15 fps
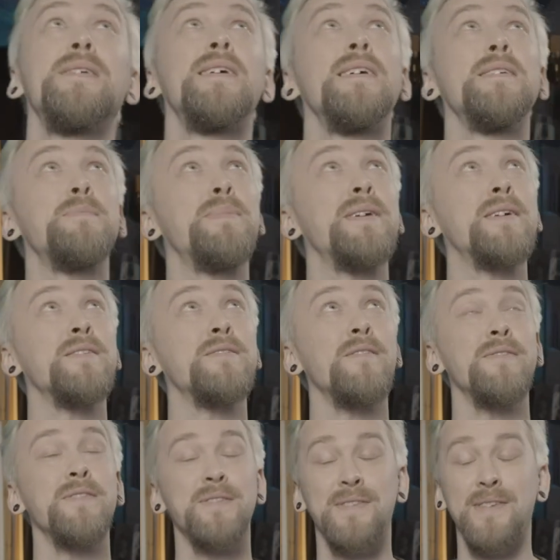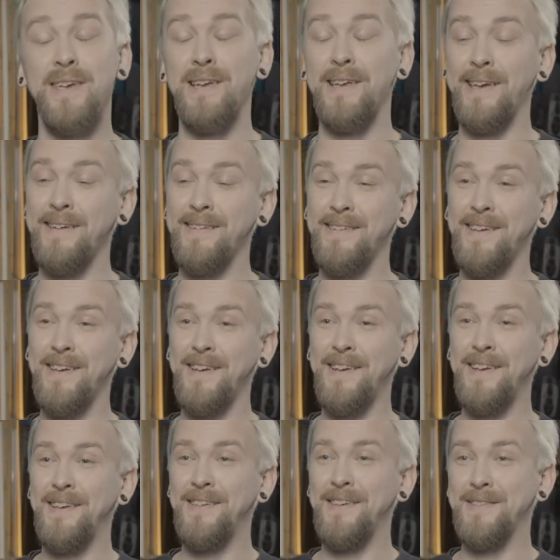speakers on the ceiling.
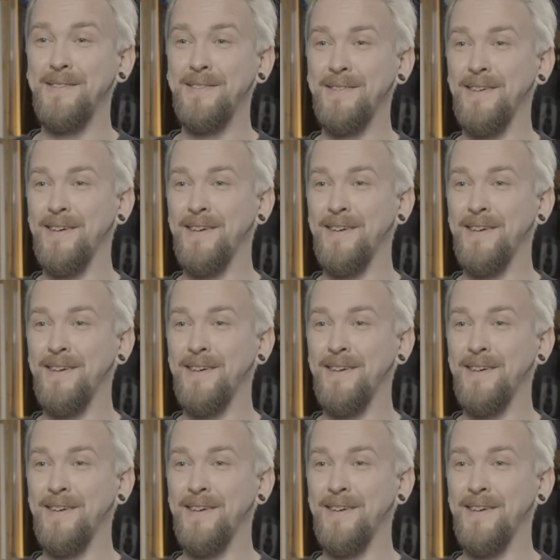It's